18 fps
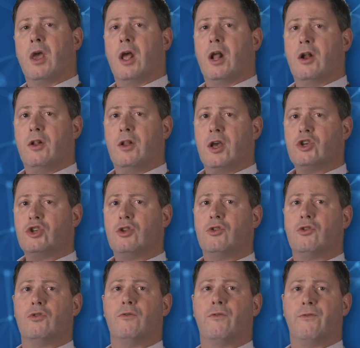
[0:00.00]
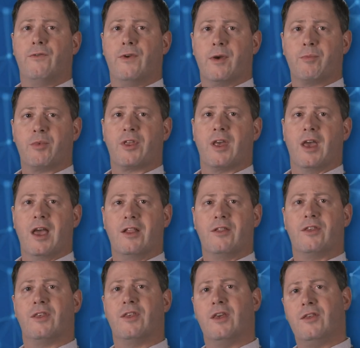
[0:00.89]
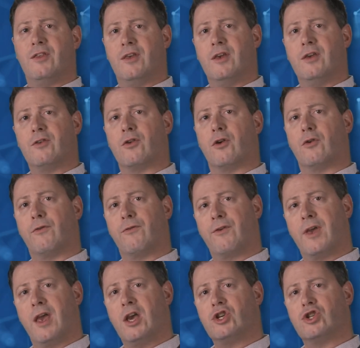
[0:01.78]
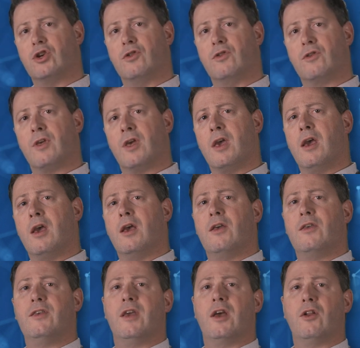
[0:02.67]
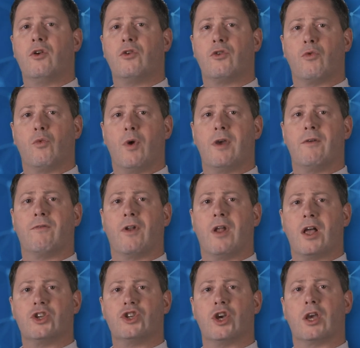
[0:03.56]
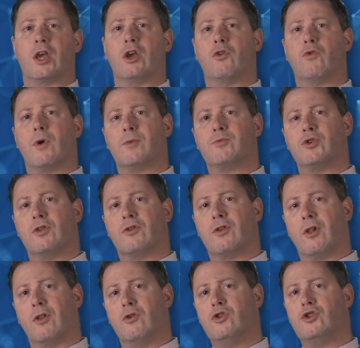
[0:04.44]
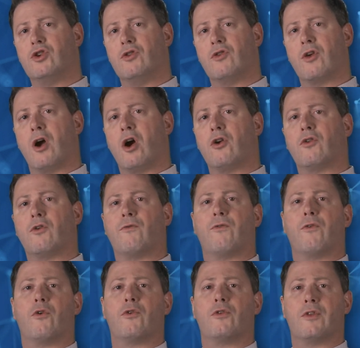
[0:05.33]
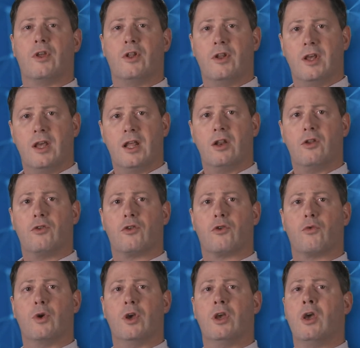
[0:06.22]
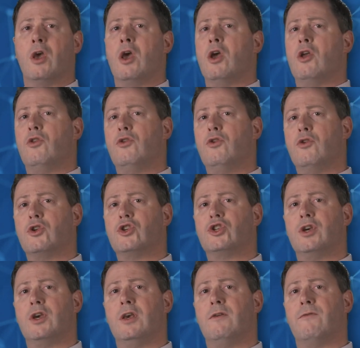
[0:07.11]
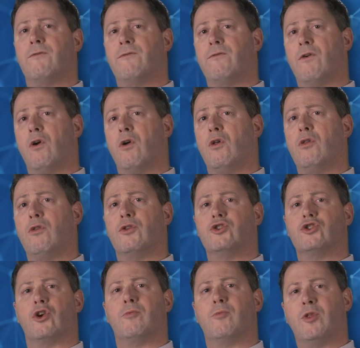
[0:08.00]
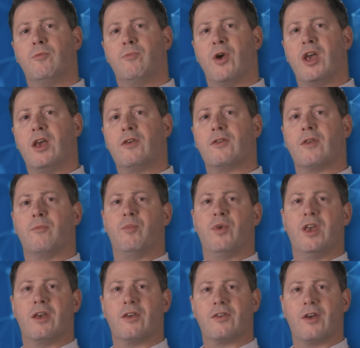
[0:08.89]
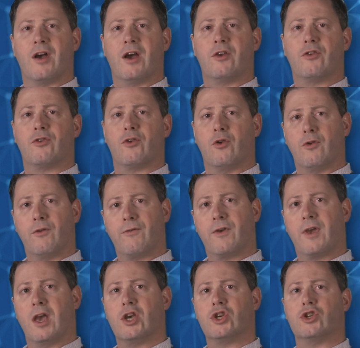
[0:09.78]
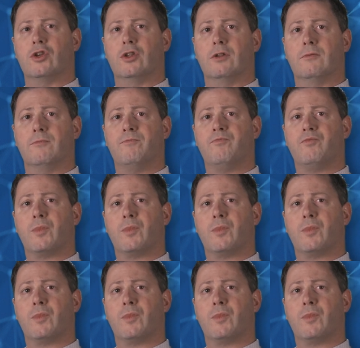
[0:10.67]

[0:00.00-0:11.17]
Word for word: In addition to FIPS and C C certifications, Ciena's WaveLogic encryption solutions are the first in the industry to achieve full German-based B S I certification.